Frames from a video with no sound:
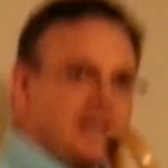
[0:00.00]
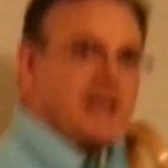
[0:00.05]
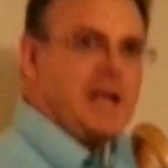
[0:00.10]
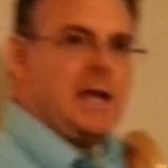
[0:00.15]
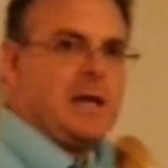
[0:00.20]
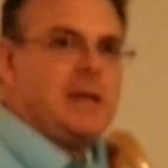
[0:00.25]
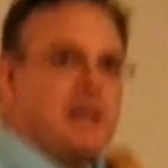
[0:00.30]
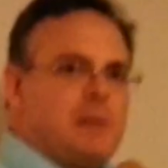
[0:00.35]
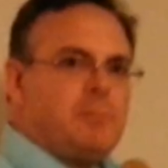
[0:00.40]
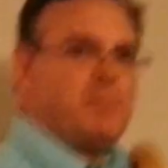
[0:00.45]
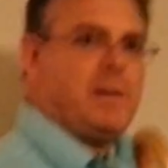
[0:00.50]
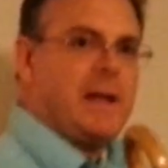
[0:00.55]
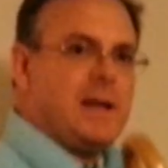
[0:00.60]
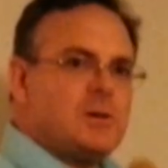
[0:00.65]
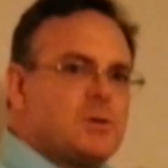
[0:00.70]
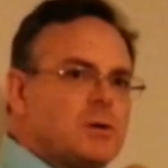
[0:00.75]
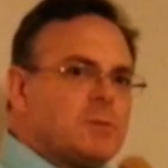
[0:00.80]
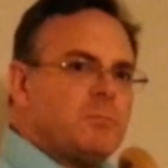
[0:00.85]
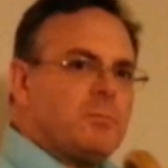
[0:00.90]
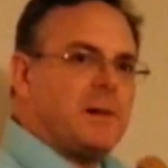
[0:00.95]
any
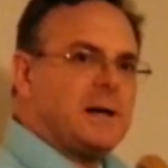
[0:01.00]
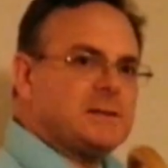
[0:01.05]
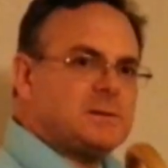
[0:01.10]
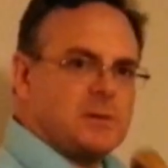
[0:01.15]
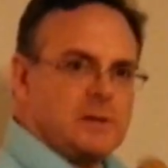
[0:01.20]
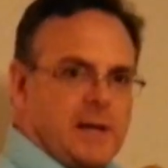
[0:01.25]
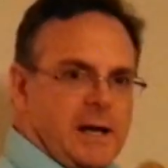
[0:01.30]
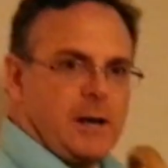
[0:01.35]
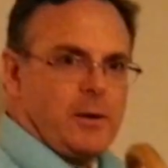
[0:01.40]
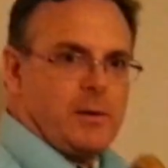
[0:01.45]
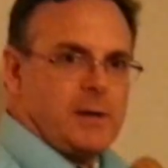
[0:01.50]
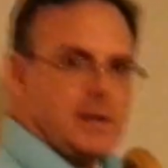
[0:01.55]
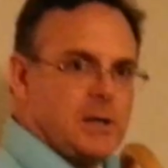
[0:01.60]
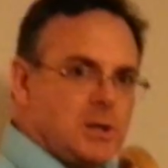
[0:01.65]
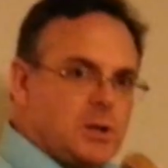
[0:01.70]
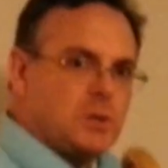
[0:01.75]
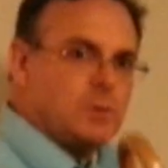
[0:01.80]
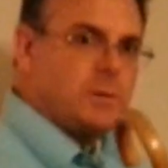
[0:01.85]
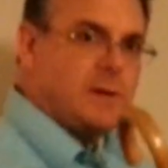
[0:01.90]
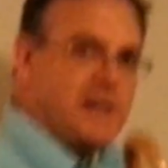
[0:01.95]
major muscle area
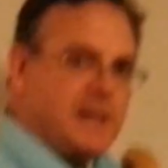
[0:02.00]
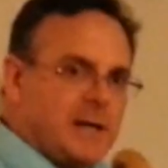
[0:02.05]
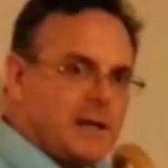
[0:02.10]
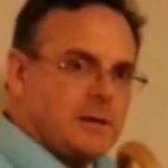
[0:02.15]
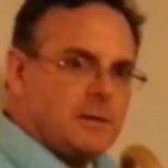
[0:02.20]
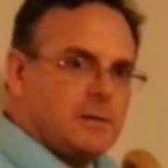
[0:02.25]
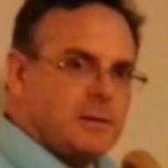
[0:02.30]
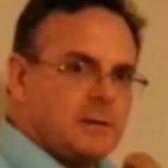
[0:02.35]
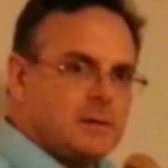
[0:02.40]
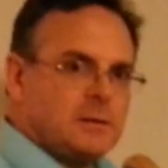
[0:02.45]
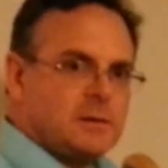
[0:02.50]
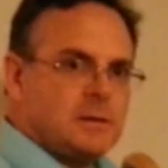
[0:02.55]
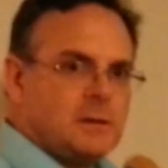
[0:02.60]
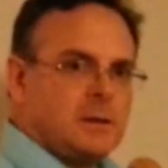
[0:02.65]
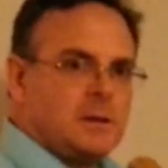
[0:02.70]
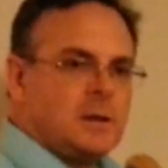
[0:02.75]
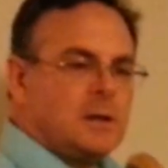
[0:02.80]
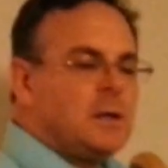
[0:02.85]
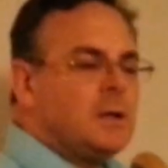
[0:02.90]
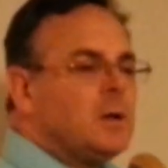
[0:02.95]
you hit
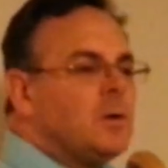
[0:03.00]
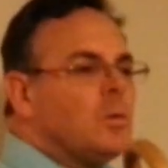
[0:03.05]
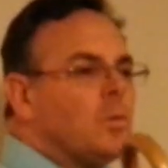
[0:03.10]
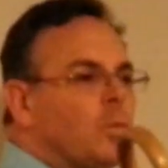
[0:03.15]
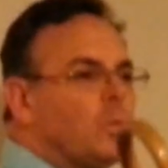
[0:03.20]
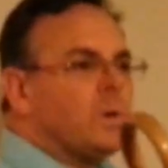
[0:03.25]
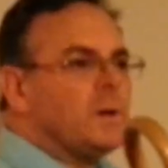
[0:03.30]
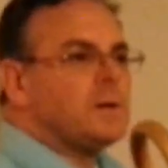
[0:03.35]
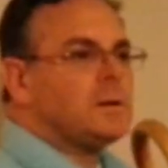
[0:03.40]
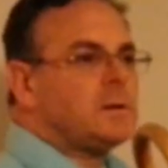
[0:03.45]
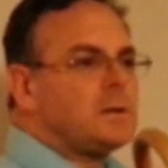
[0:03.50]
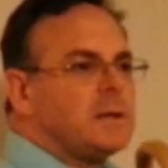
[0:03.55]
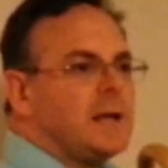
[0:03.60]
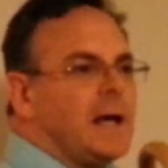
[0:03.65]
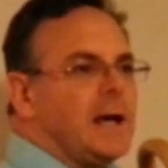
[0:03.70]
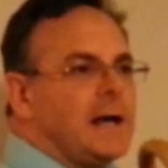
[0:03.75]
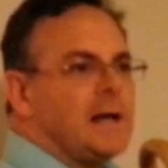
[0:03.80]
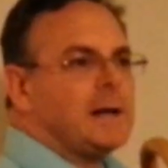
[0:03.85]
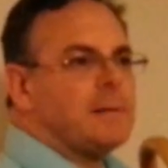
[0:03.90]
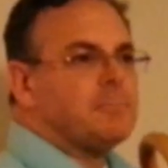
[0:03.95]
will
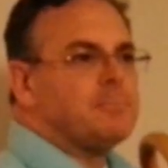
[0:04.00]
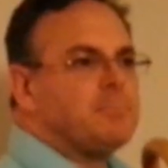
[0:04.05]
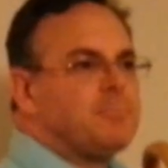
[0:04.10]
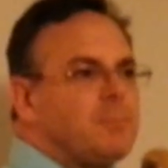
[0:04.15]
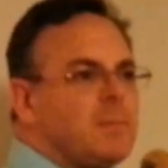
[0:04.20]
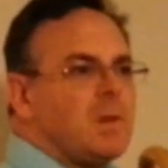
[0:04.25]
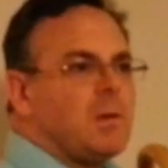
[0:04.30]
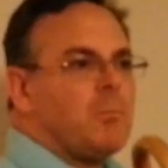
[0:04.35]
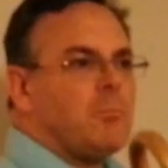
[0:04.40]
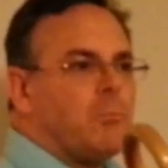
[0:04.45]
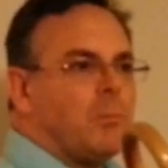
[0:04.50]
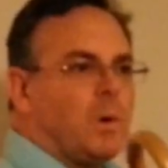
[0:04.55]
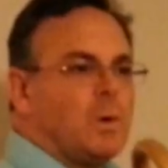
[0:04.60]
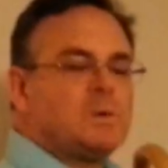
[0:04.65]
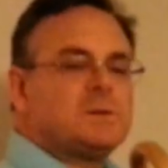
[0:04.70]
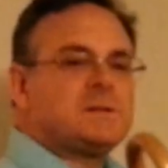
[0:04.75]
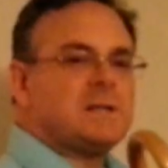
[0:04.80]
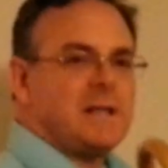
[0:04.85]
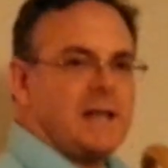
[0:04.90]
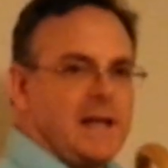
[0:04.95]

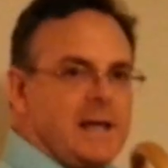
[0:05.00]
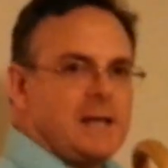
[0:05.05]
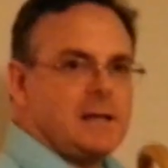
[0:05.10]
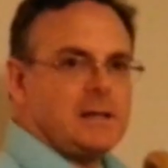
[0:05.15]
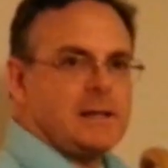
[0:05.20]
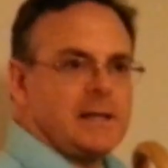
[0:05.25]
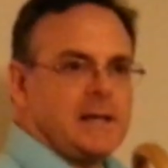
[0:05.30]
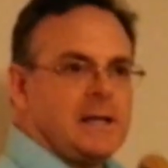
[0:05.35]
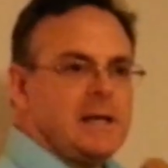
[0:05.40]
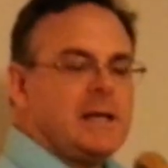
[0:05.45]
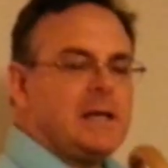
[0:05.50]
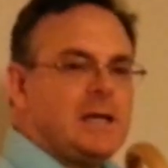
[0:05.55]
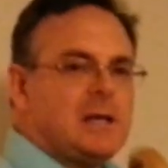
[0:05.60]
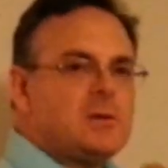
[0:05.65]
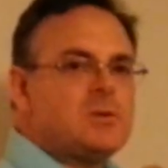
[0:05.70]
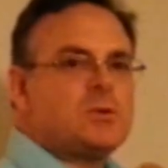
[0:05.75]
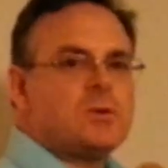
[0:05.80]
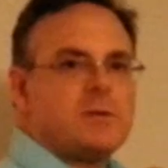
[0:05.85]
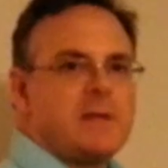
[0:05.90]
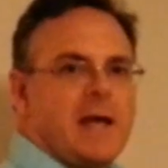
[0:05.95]
most likely
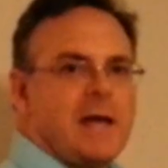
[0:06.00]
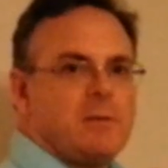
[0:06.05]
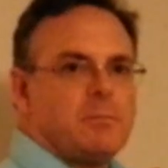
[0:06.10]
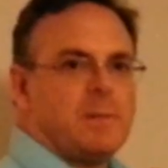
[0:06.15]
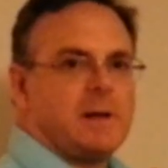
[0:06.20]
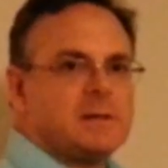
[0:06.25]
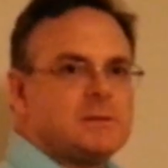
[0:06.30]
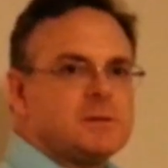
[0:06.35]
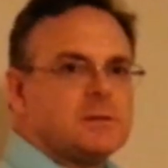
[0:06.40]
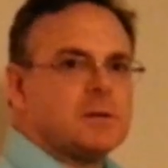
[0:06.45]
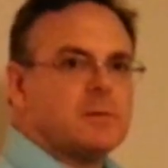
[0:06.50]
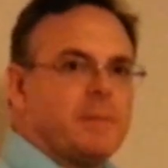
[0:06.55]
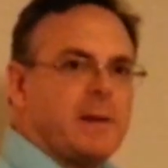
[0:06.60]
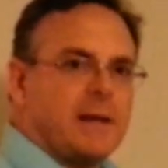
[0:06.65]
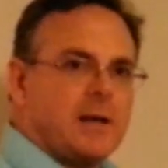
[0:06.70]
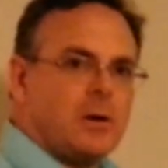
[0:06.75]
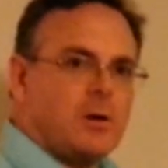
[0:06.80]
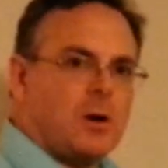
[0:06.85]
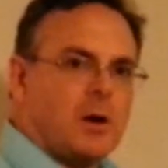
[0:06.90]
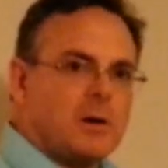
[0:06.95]
injure that muscle and make
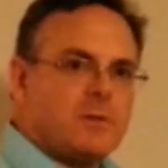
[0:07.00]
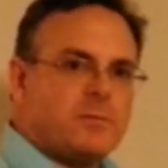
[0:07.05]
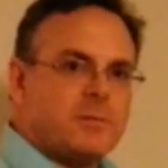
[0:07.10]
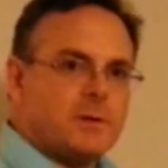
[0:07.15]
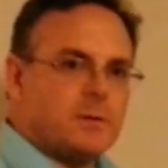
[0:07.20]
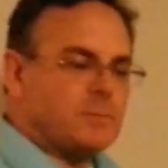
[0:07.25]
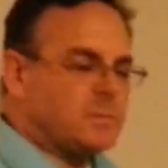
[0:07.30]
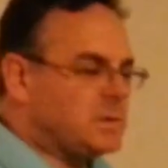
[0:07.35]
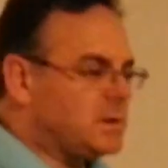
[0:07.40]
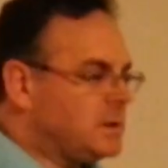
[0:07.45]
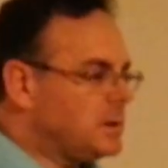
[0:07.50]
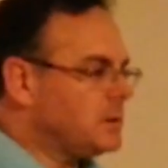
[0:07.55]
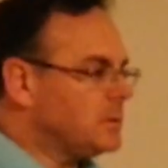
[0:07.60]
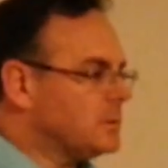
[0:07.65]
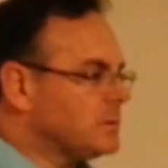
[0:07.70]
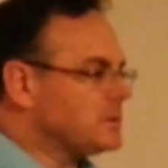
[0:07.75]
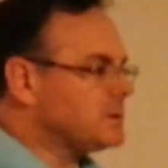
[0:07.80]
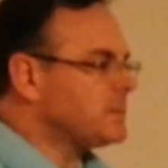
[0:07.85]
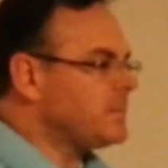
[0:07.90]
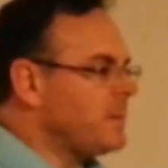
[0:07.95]
it hard for them to
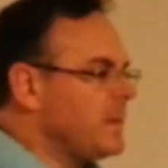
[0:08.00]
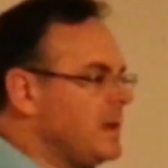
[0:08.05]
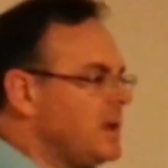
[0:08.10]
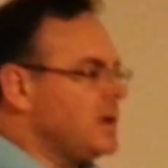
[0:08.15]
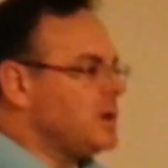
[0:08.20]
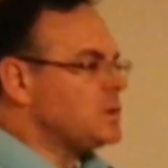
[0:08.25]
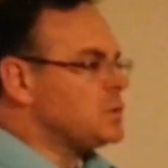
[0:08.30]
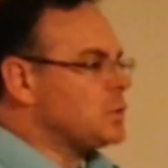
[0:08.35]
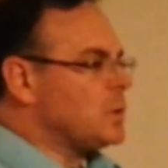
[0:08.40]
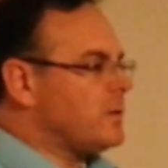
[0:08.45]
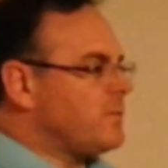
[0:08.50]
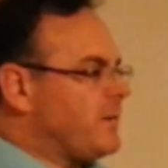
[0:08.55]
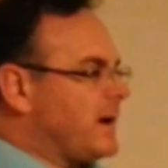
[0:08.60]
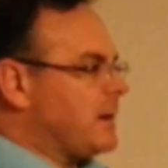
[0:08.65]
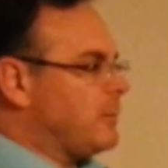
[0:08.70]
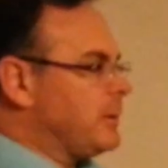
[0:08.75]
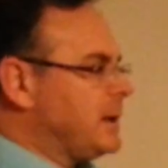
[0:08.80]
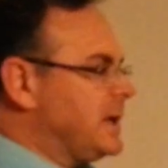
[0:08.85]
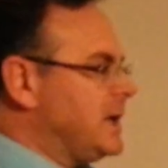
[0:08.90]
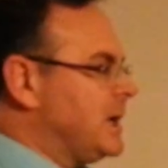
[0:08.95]
use. So if I were
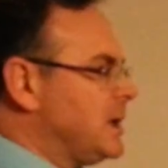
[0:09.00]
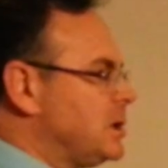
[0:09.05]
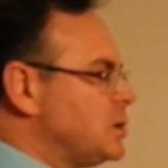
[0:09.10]
to hit his